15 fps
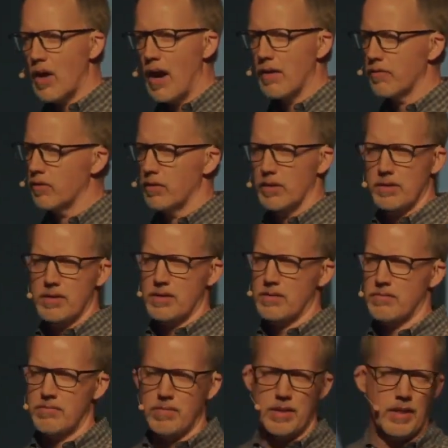driver.
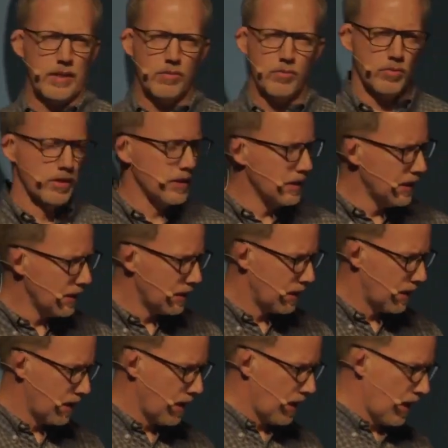It's like, really?
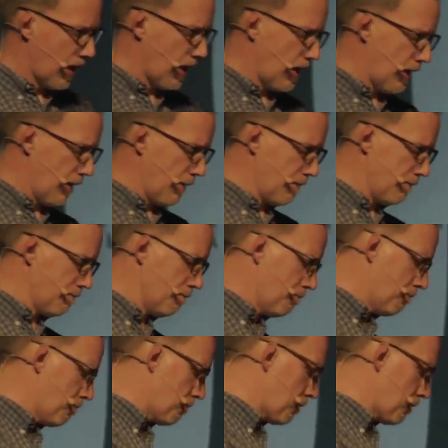Um,